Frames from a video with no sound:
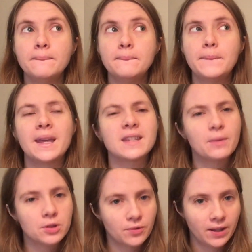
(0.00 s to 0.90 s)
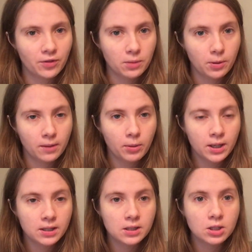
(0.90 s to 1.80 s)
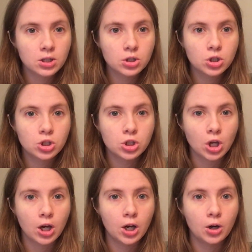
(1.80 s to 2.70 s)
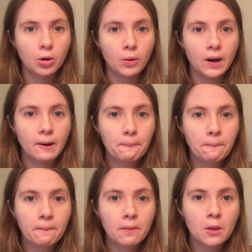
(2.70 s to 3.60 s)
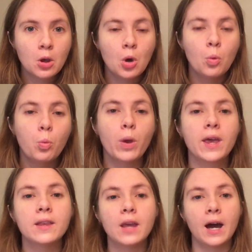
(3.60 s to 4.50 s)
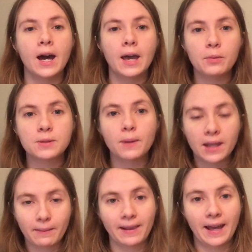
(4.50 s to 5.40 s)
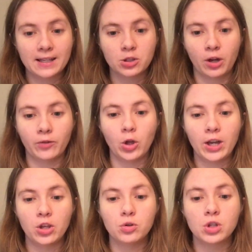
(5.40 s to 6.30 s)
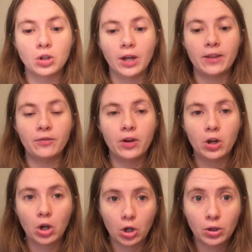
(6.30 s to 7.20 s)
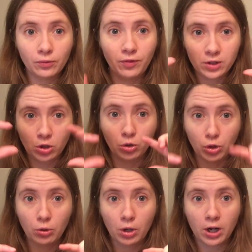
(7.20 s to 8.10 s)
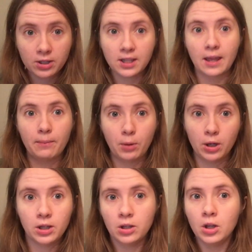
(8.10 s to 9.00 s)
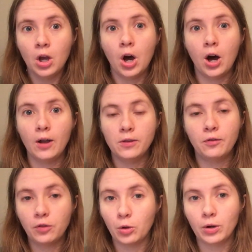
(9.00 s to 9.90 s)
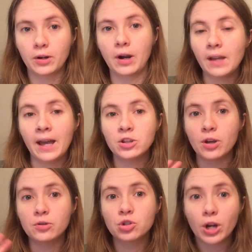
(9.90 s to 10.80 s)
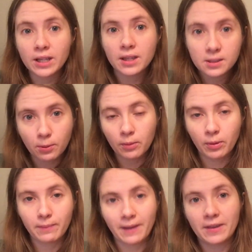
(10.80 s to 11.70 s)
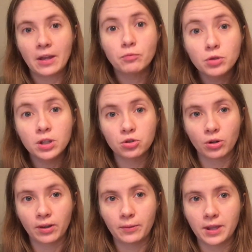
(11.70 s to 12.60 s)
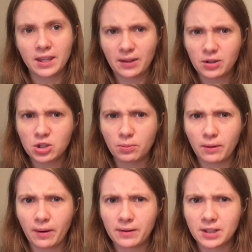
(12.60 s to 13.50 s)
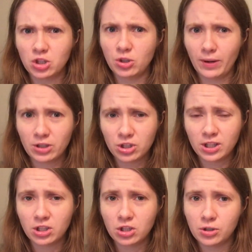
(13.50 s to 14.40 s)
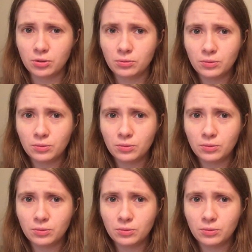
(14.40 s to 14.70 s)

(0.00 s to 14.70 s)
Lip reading: because I wasn't ready for the bullet points. So when I was plotting my last novel, I used a lot of physical note cards that I put on the floor. And so I was trying this bullet point method and really struggling with it, and I reached the point where I was like, do I just need to do